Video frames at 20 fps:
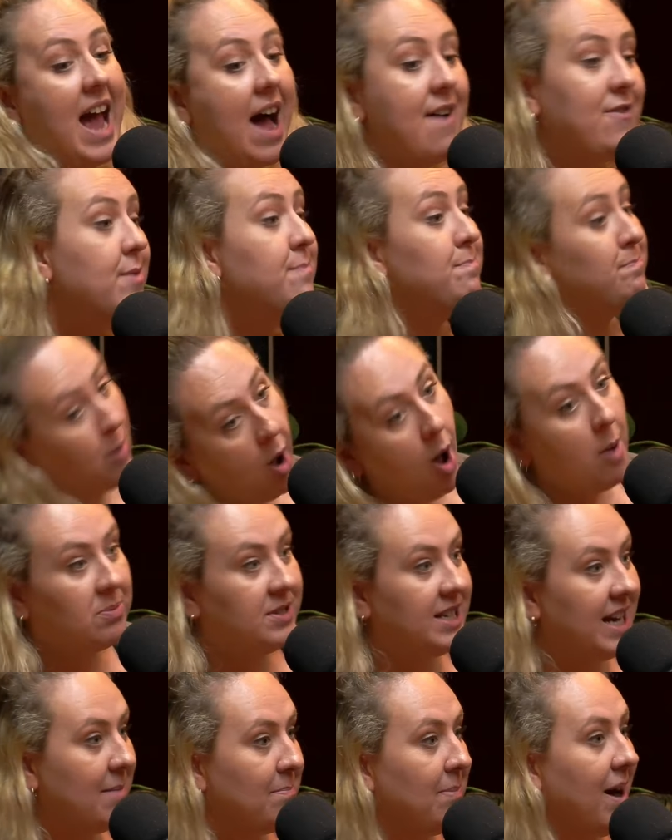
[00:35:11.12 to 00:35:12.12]
haven't
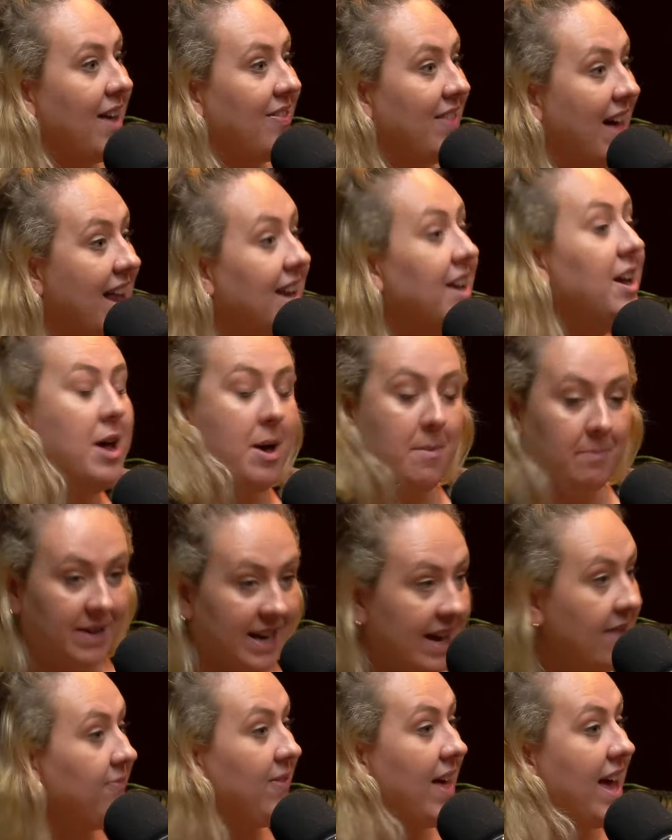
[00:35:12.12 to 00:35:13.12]
popped it by then. But
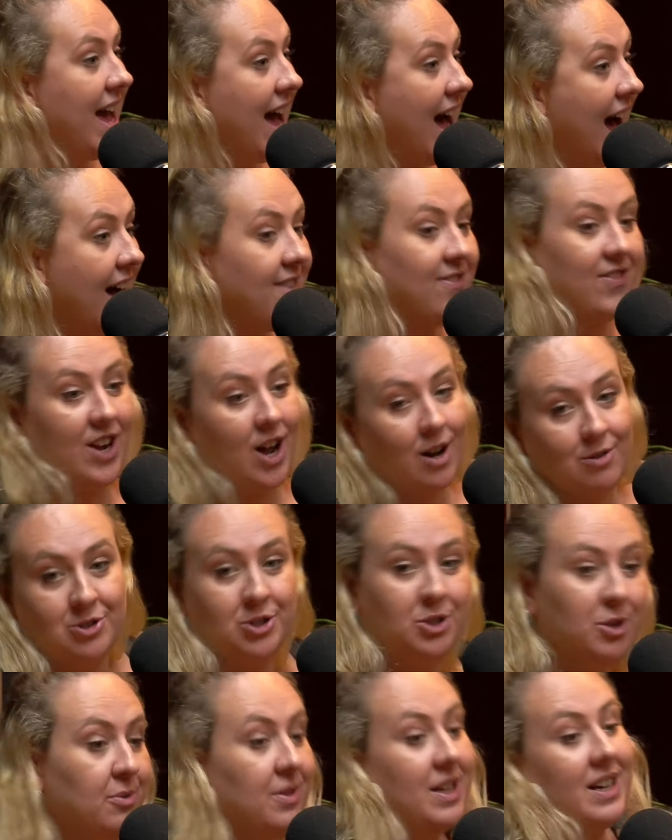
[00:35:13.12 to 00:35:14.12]
if they had, then I'll
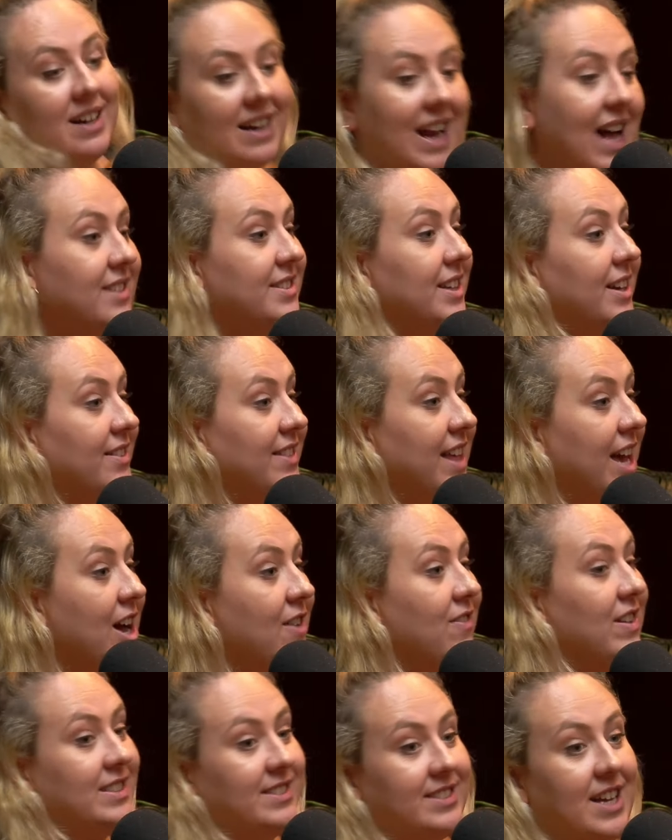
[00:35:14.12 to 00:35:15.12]
do the classic thing
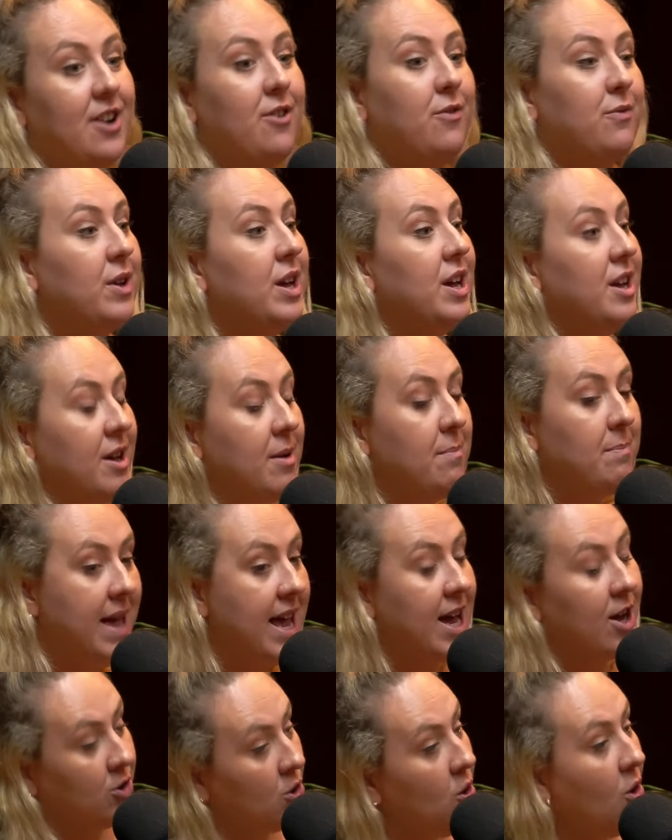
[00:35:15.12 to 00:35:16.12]
of instead of
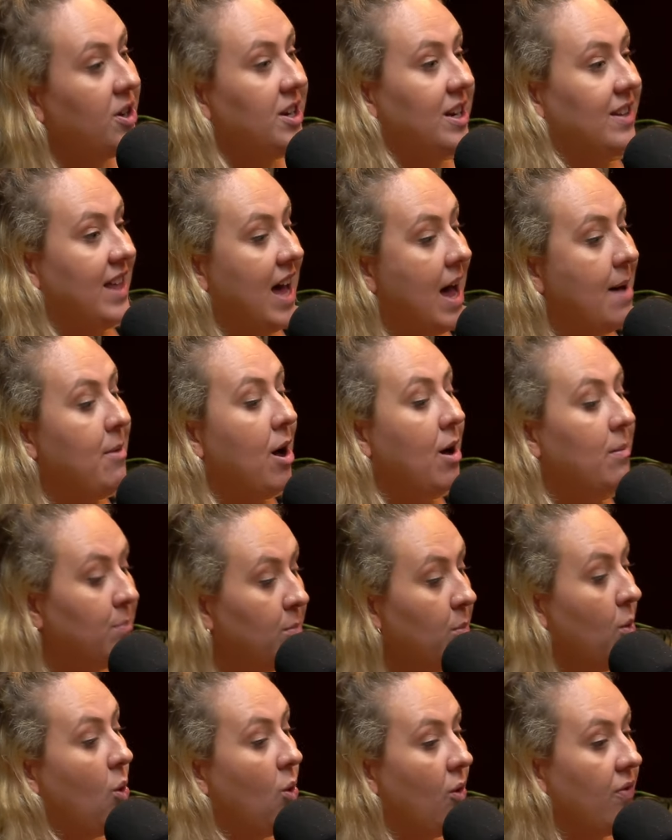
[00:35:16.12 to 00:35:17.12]
being annoyed at them, I'll
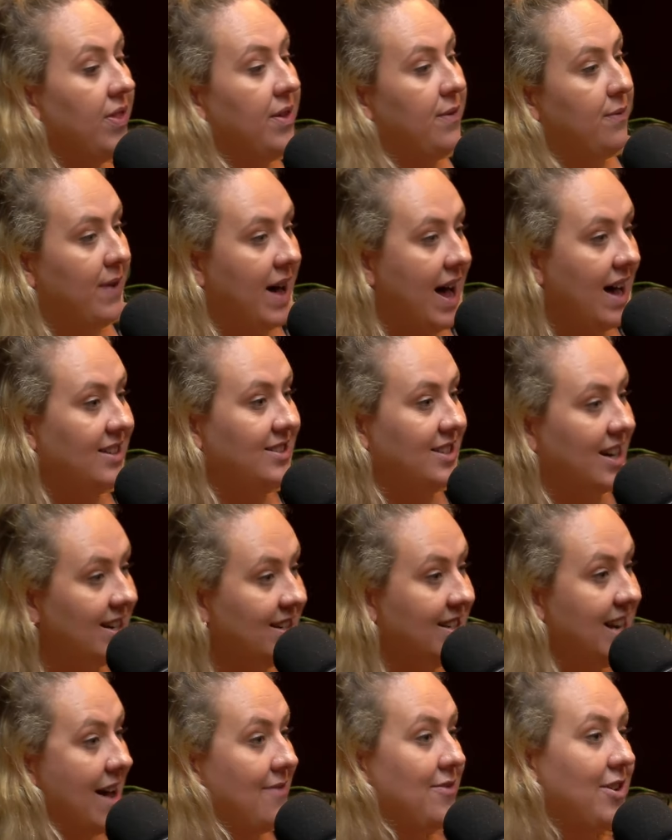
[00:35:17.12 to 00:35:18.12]
mourn the fact I
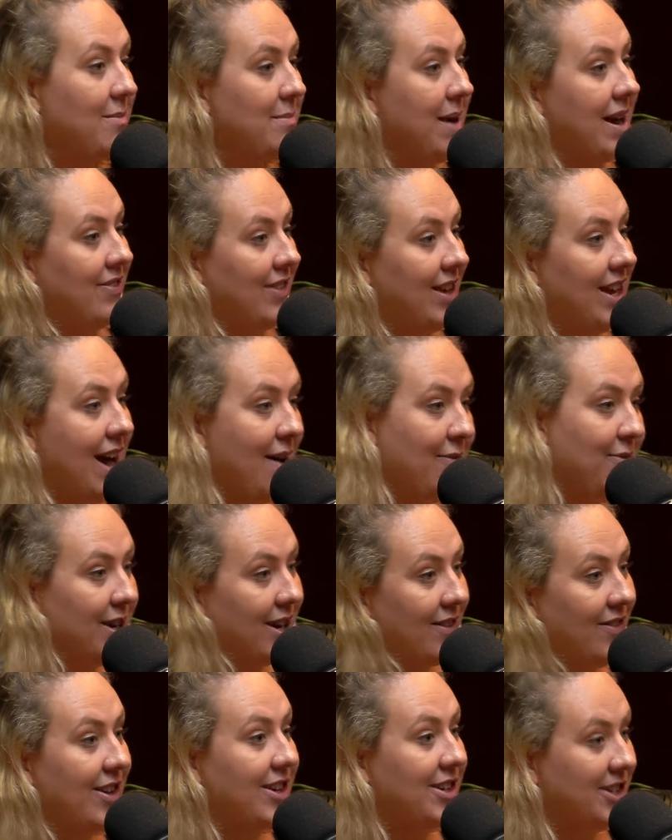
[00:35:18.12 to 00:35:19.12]
never made the effort
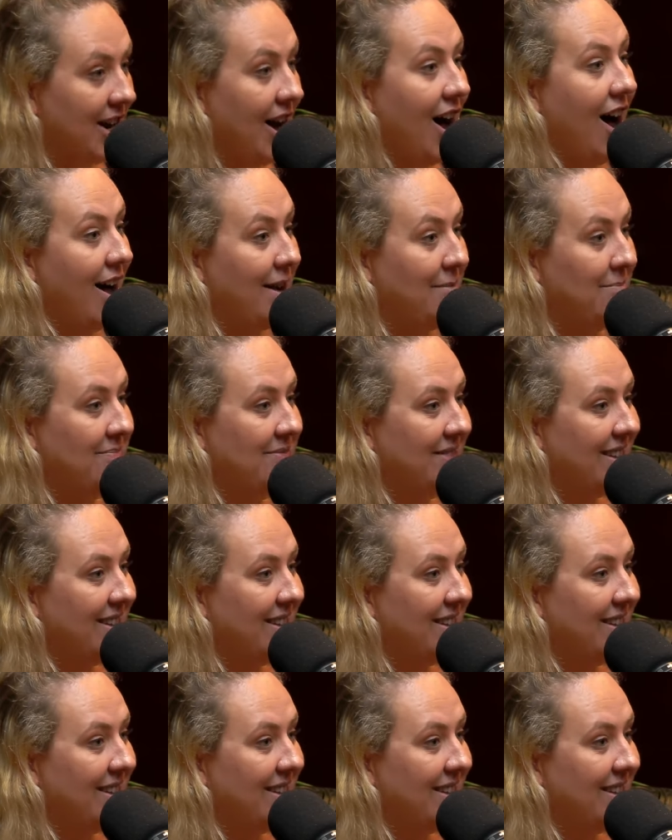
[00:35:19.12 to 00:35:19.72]
at the time.